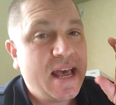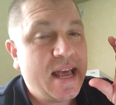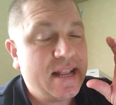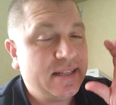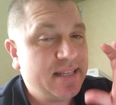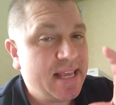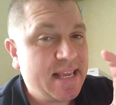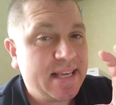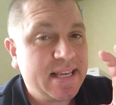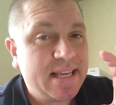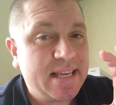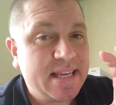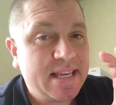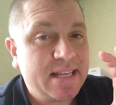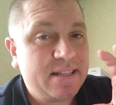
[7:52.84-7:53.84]
and
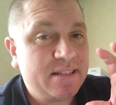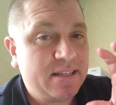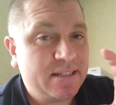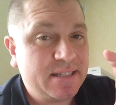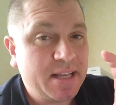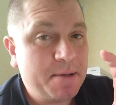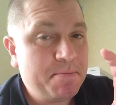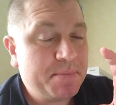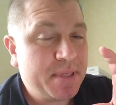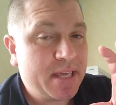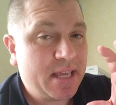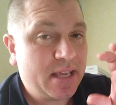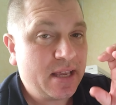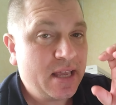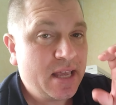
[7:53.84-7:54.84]
taking it to
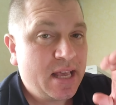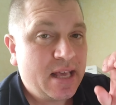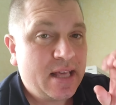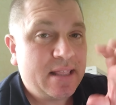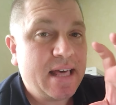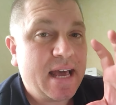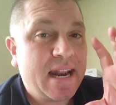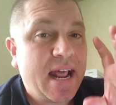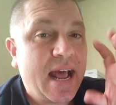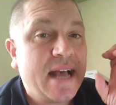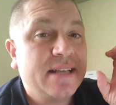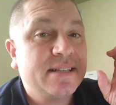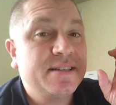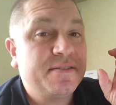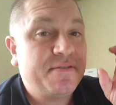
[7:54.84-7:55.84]
something that
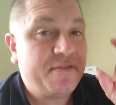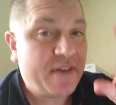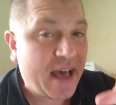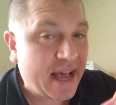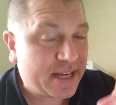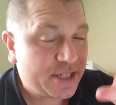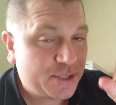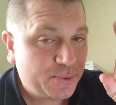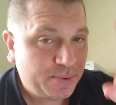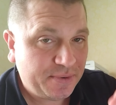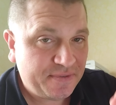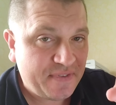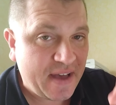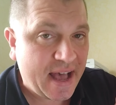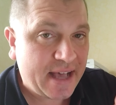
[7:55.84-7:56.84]
has an actual
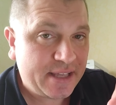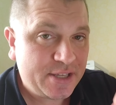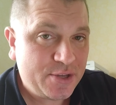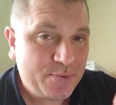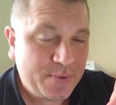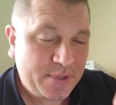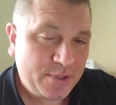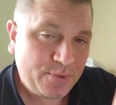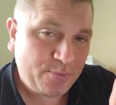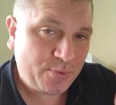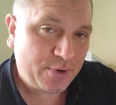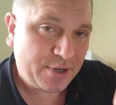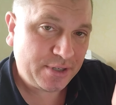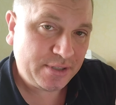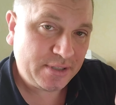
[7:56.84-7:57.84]
value in the
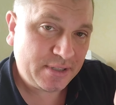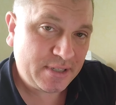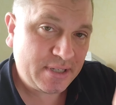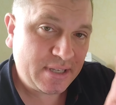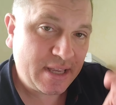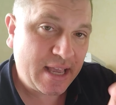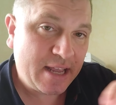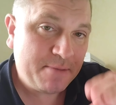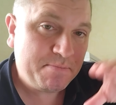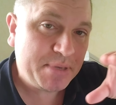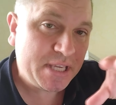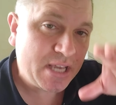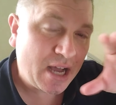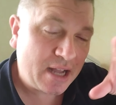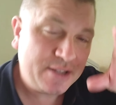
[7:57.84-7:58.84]
world and
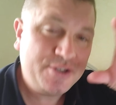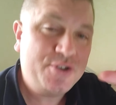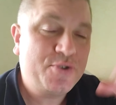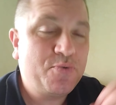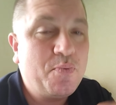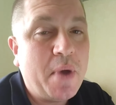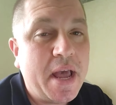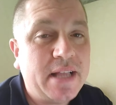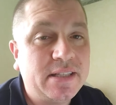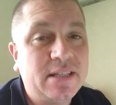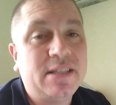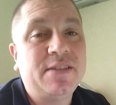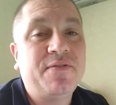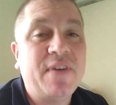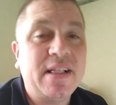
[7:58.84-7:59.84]
be on your way to
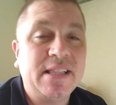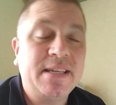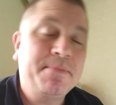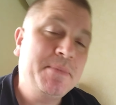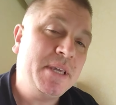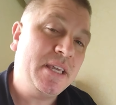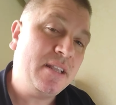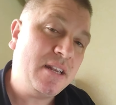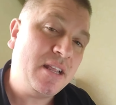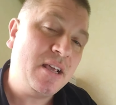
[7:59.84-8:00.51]
developing